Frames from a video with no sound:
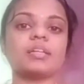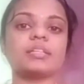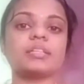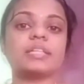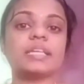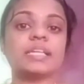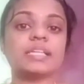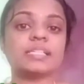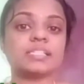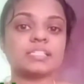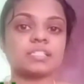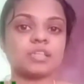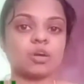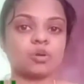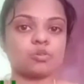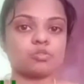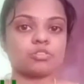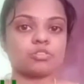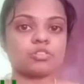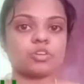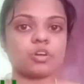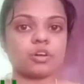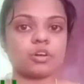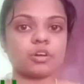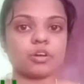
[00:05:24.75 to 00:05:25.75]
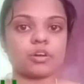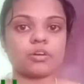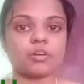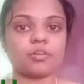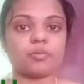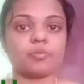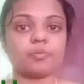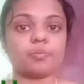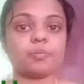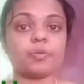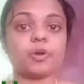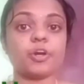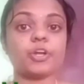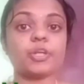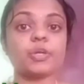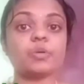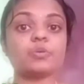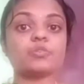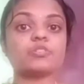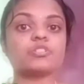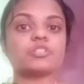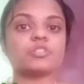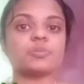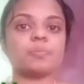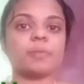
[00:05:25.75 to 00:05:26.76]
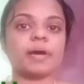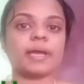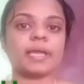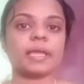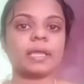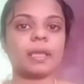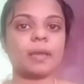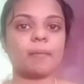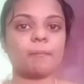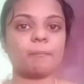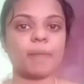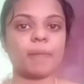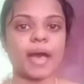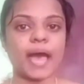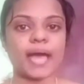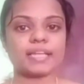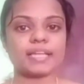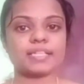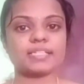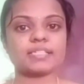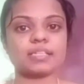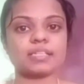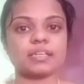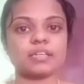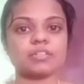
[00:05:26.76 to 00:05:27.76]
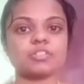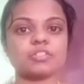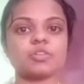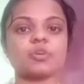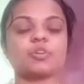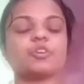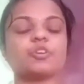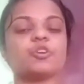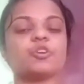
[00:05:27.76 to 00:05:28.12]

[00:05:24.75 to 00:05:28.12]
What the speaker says: These sounds are produced by bats. So